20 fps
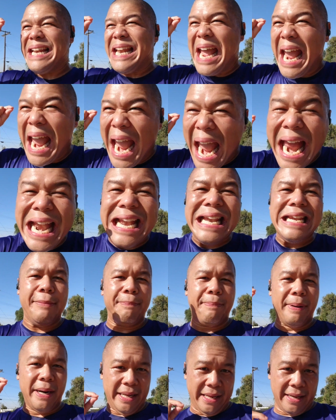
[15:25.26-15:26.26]

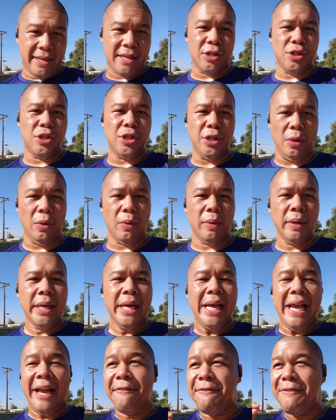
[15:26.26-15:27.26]
anybody could do.
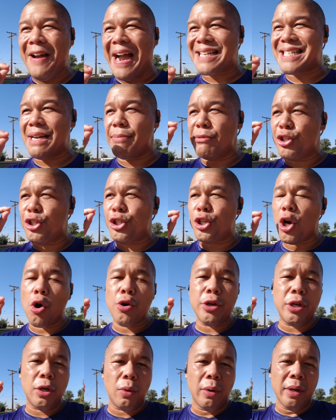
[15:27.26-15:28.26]
In fact, I'm gonna show
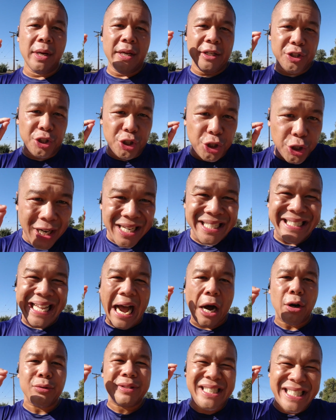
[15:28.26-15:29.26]
you just how
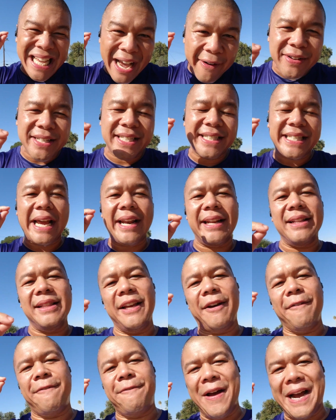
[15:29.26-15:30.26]
devastatingly
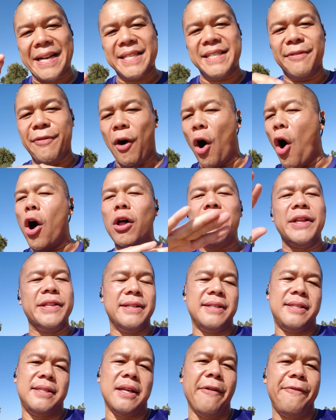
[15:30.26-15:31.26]
effective all of this
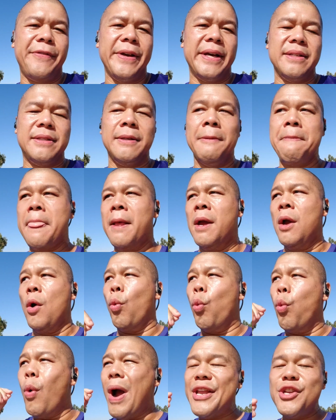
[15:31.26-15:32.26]
stuff is
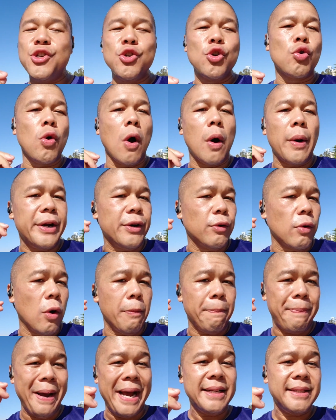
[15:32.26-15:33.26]
when you grow at your own
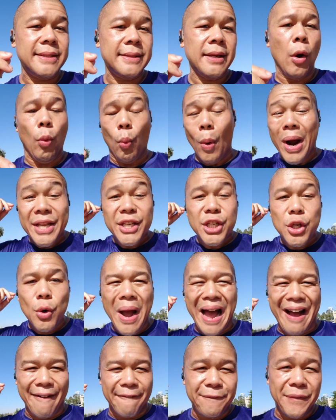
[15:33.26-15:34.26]
pace, when you have
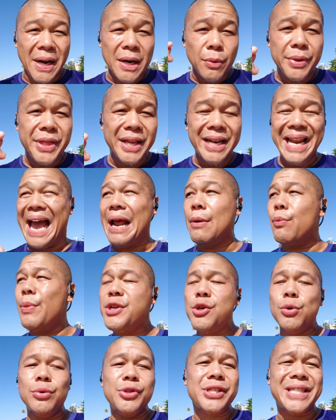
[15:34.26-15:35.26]
fun with it, and when you
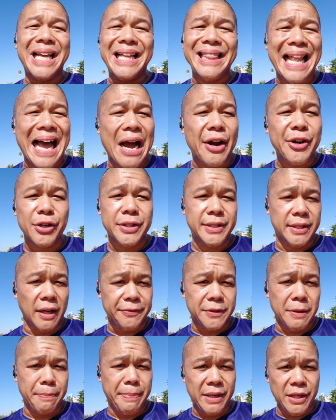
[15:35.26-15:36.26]
just allow yourself to
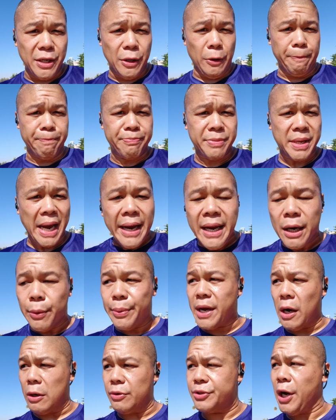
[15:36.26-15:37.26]
be you. Okay, here we go.
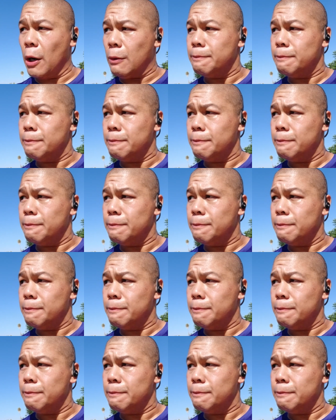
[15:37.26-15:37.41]
So